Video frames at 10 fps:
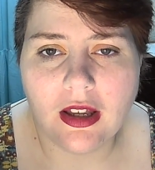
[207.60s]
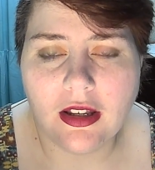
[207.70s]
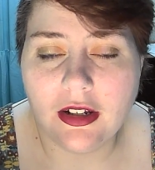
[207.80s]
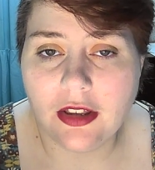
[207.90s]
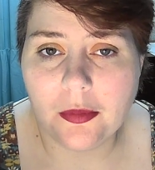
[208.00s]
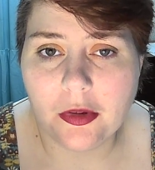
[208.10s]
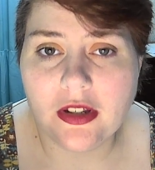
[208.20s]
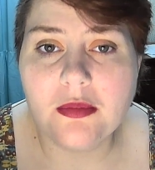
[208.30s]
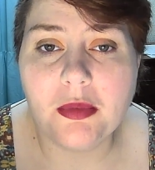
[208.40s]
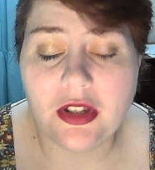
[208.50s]
another
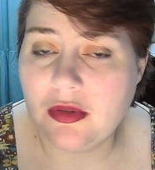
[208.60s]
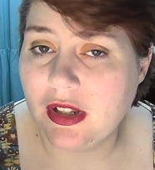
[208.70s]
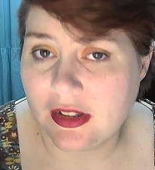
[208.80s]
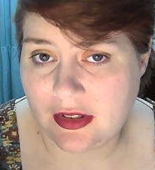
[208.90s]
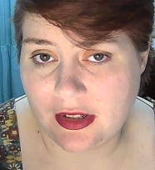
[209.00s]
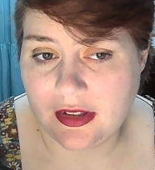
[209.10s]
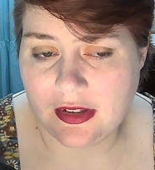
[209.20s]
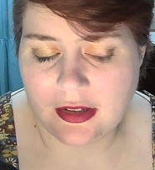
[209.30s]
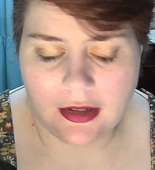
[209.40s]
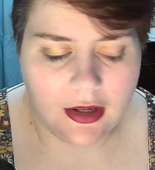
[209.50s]
priest, but you can
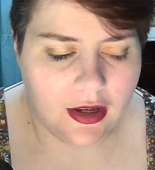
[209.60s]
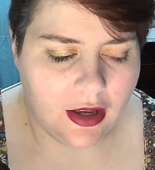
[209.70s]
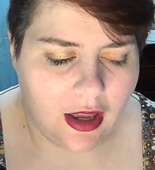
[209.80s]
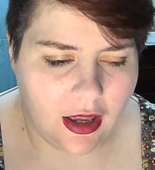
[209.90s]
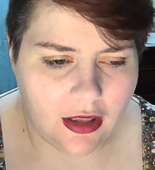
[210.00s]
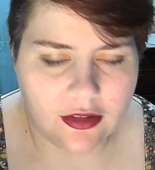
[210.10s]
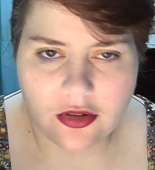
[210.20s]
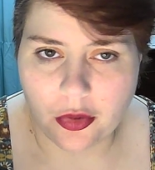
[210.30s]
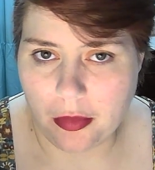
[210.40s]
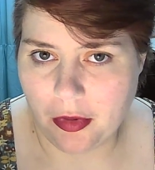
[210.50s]
assist. And the
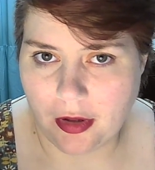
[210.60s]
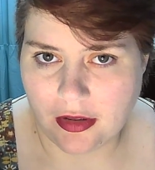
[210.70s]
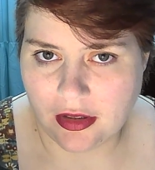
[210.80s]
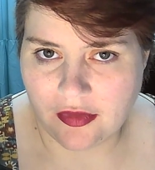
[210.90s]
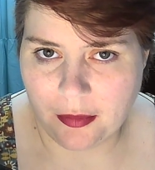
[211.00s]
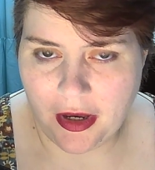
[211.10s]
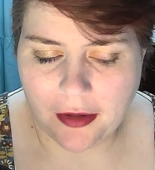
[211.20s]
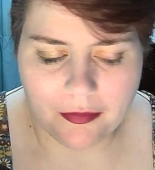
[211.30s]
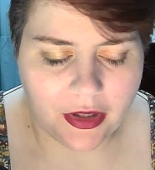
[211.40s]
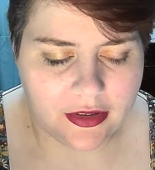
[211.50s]
story progresses from
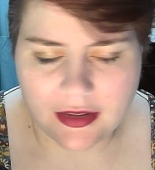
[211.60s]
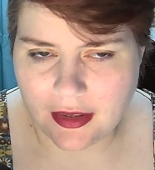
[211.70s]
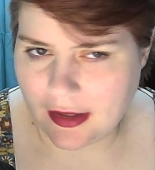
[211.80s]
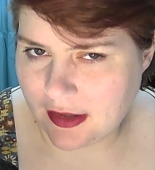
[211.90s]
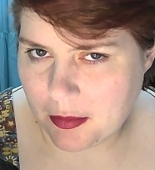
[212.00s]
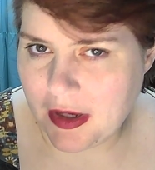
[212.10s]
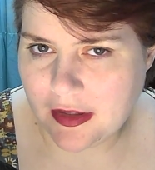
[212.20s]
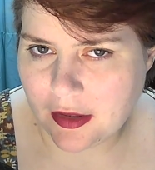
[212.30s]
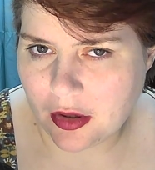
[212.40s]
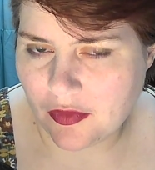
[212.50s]
there. That's the
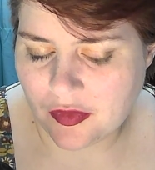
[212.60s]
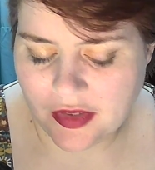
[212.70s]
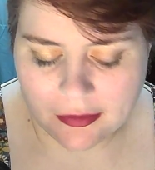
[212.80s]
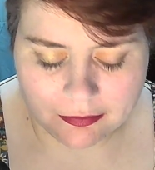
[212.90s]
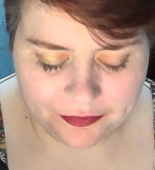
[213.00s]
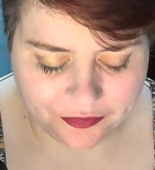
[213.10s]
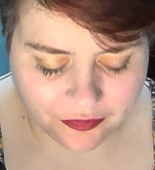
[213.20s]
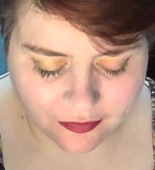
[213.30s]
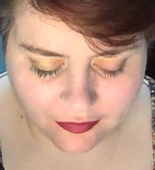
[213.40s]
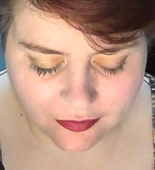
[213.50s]
basic overview.
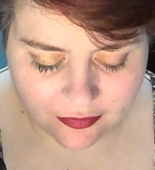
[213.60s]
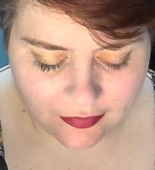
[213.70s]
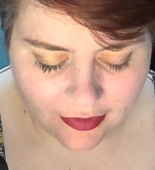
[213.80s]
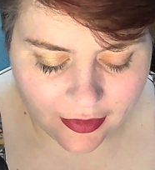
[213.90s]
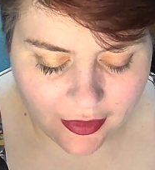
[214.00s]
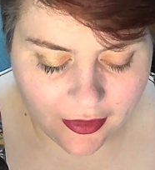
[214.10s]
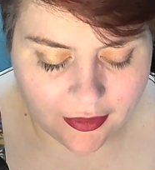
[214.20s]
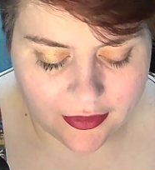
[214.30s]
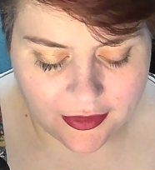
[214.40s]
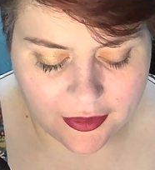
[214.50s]

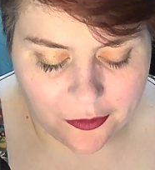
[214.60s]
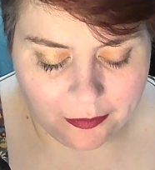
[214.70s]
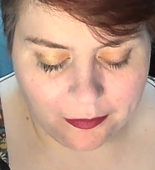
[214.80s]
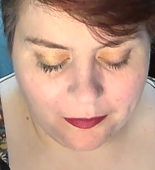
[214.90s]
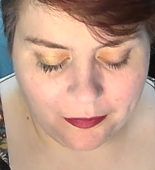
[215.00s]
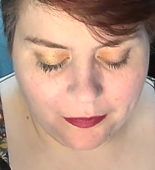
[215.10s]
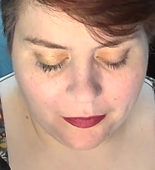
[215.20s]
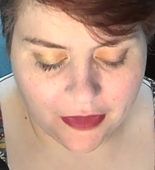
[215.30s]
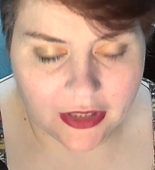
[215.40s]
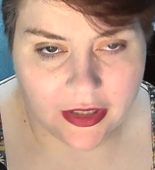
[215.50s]
So
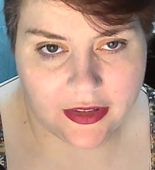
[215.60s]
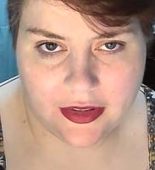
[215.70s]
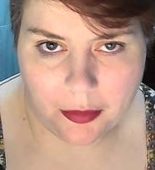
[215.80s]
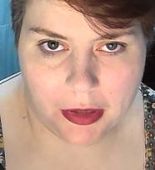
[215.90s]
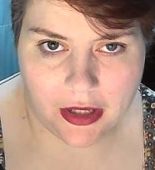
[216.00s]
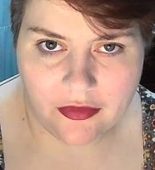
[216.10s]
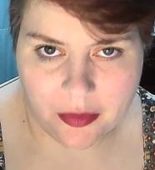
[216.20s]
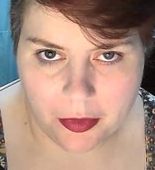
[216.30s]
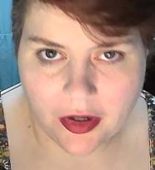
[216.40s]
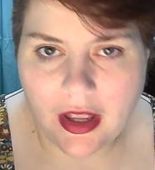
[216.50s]
that's the plot of the
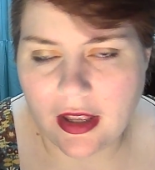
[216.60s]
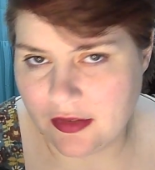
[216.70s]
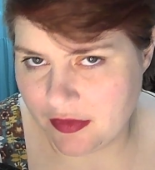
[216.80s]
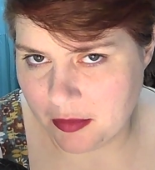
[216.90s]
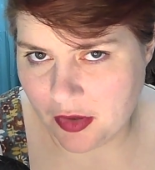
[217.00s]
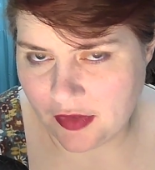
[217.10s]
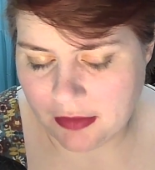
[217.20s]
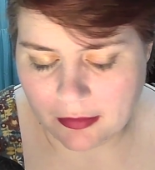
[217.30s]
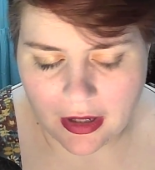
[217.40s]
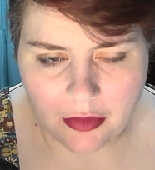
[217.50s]
book and of the
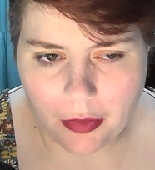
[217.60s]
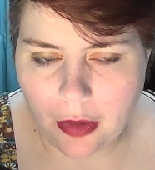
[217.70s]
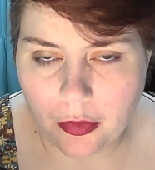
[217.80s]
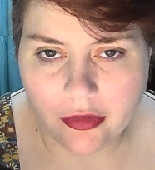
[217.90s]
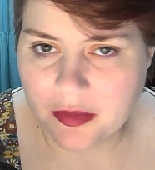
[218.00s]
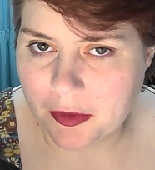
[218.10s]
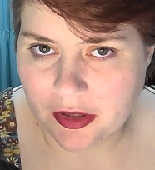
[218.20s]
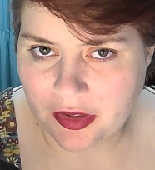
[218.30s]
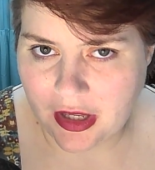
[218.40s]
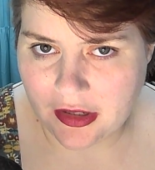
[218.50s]
movie. I won't
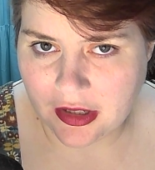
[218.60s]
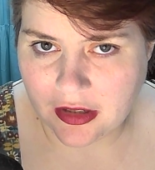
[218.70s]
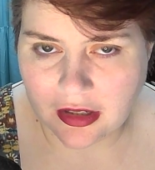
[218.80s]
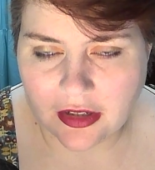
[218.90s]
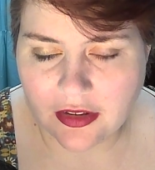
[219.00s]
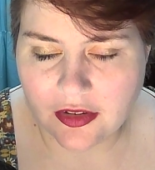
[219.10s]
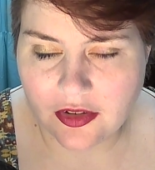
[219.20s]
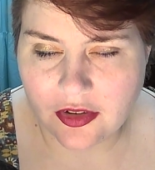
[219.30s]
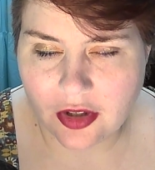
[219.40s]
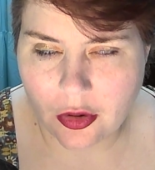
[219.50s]
spoil the ending. It's
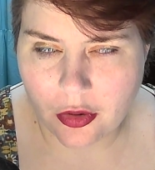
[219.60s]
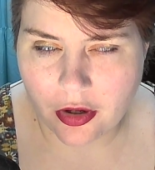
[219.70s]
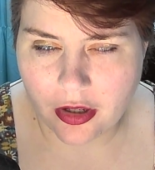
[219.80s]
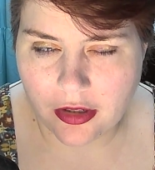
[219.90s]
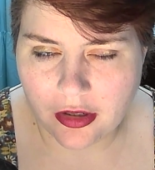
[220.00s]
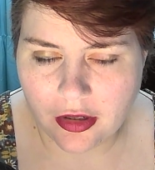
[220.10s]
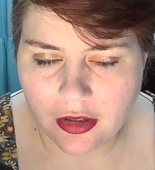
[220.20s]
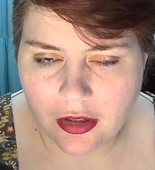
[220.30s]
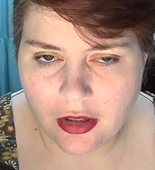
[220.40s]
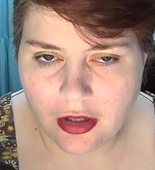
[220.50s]
so good.
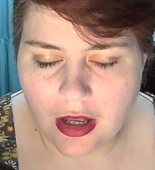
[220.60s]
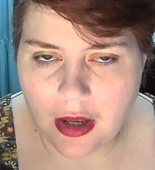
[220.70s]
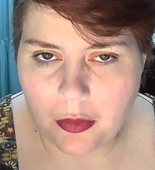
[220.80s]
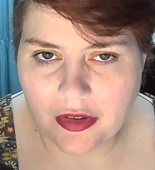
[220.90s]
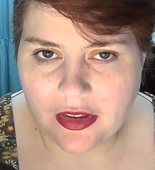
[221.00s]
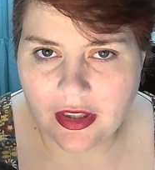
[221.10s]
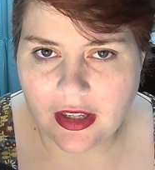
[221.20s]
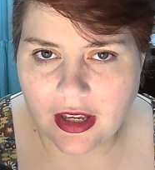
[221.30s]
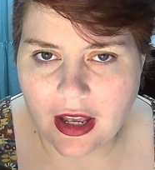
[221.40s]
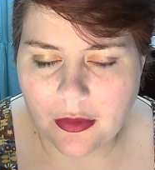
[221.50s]
I wasn't
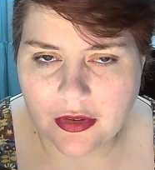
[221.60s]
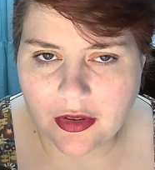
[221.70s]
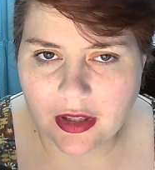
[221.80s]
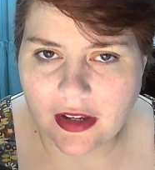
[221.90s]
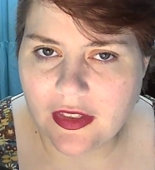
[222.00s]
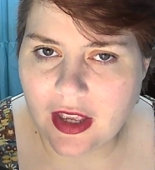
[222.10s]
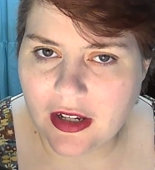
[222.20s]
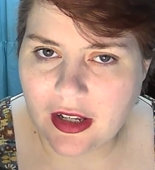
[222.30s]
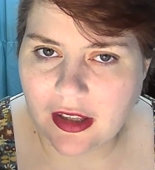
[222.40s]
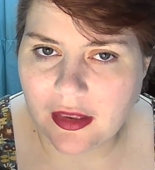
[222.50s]
thinking I was going to like the
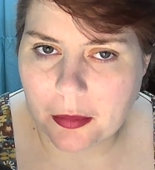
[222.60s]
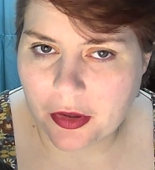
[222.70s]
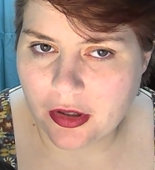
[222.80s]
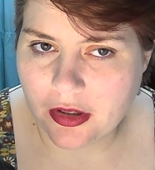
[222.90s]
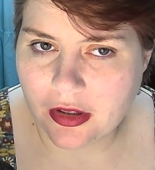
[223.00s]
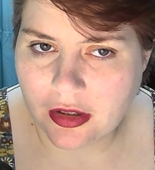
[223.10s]
ending in the book,